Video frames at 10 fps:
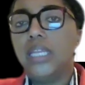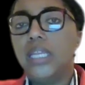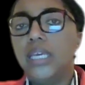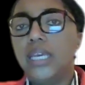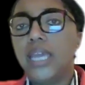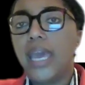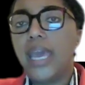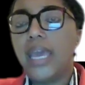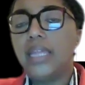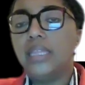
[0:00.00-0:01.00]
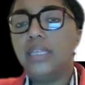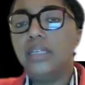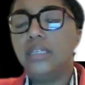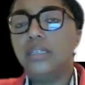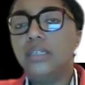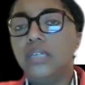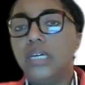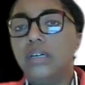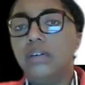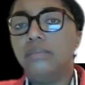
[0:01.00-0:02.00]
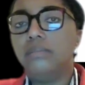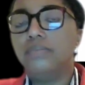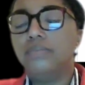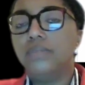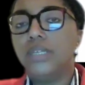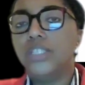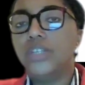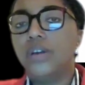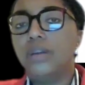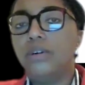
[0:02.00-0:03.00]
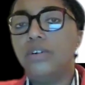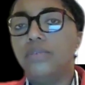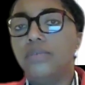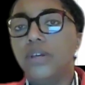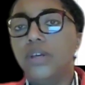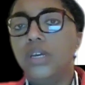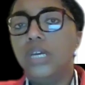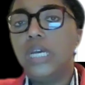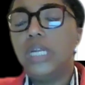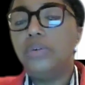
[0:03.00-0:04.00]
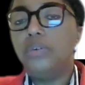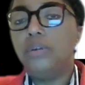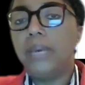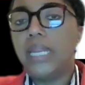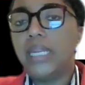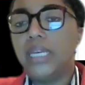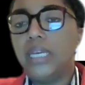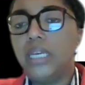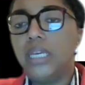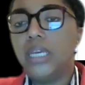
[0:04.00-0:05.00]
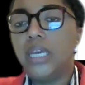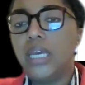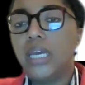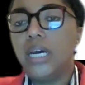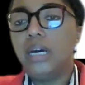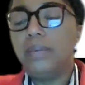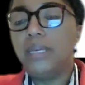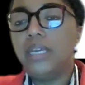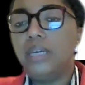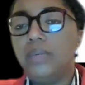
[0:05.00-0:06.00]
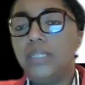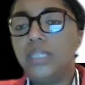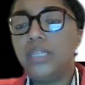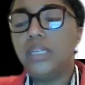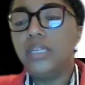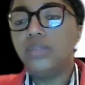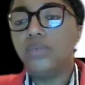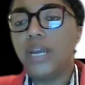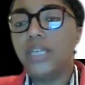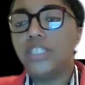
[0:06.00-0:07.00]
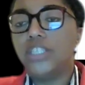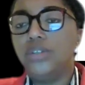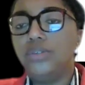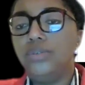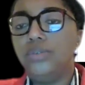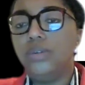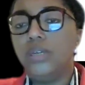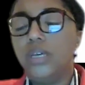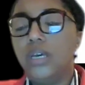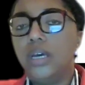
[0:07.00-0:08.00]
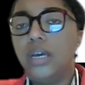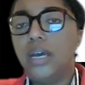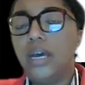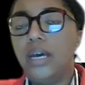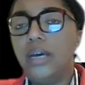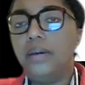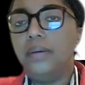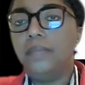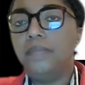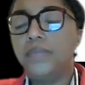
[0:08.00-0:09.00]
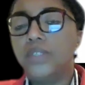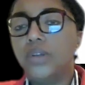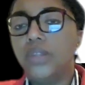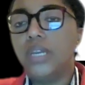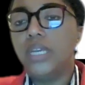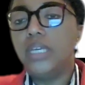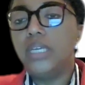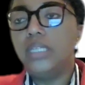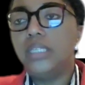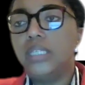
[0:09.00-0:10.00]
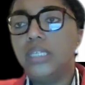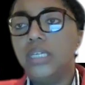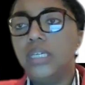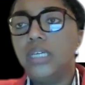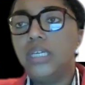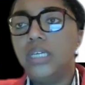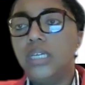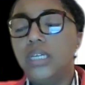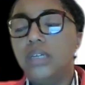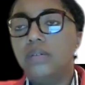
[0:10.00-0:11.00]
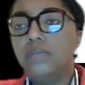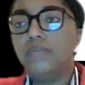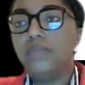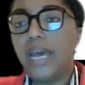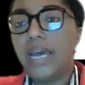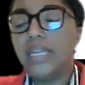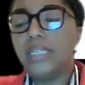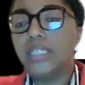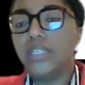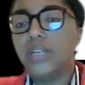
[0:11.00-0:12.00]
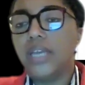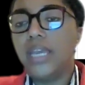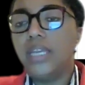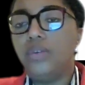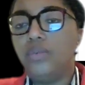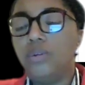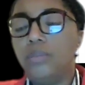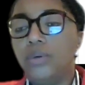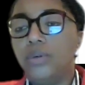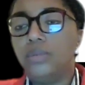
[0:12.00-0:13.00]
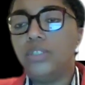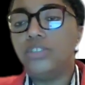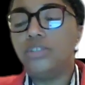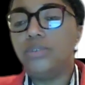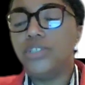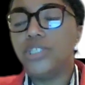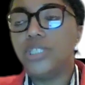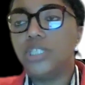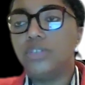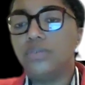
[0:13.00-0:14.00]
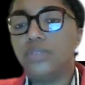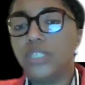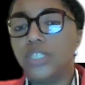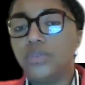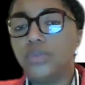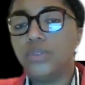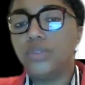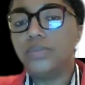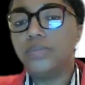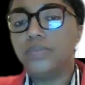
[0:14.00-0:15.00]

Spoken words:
Looking at the histogram or normality, again, we see that it is right skewed. So there is not necessarily a normal distribution of residuals.